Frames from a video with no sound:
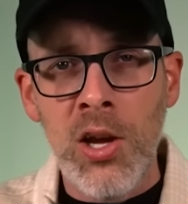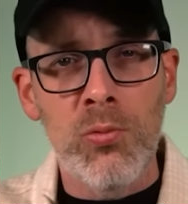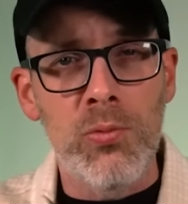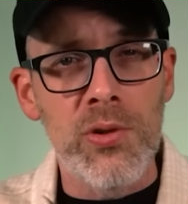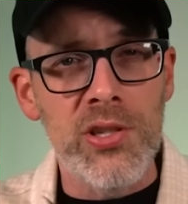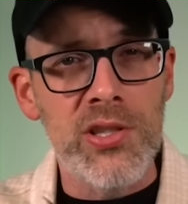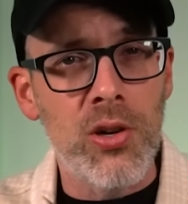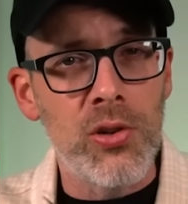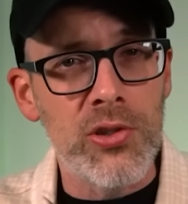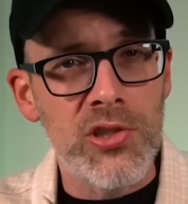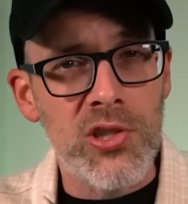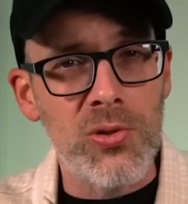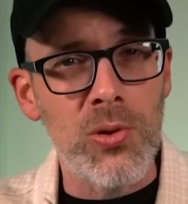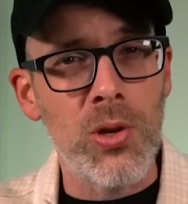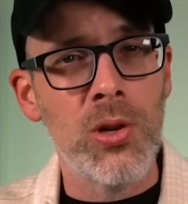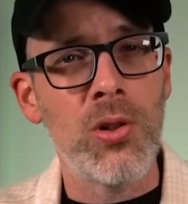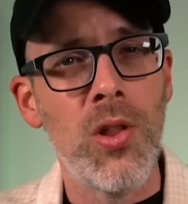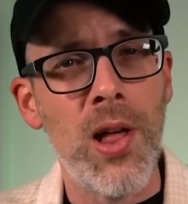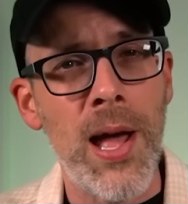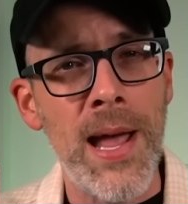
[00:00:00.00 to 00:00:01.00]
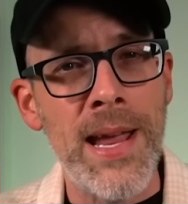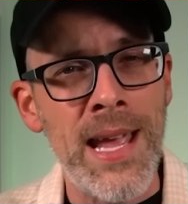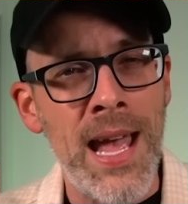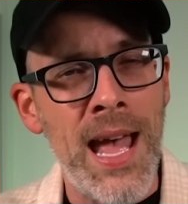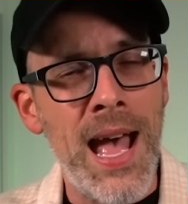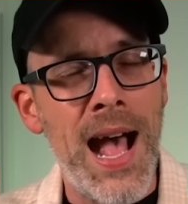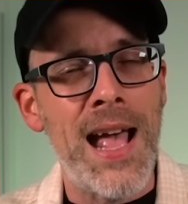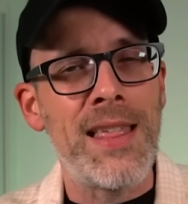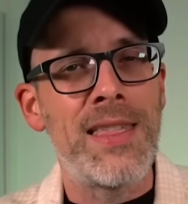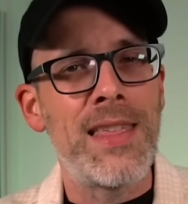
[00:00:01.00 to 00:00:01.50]
results look like,
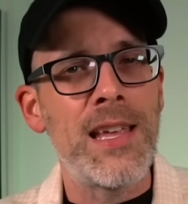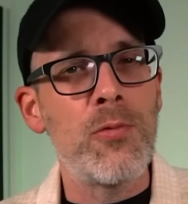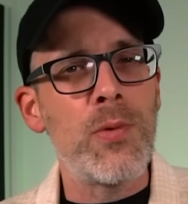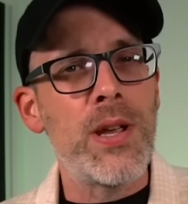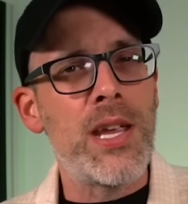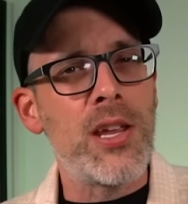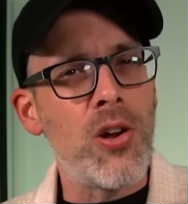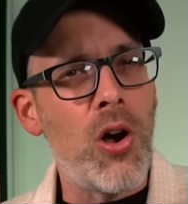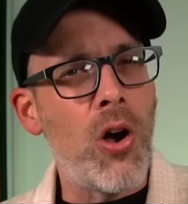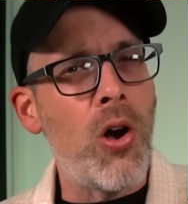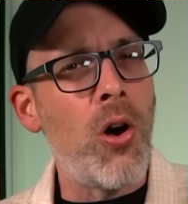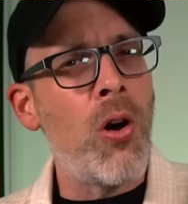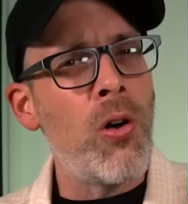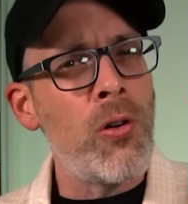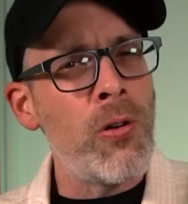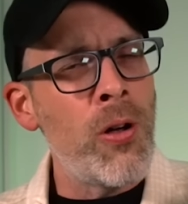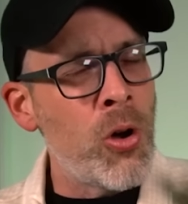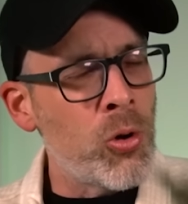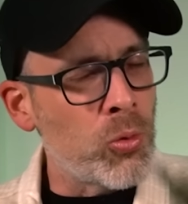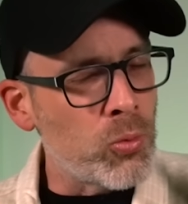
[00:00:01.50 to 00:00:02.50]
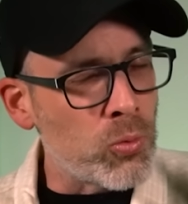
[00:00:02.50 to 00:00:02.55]
I think we can all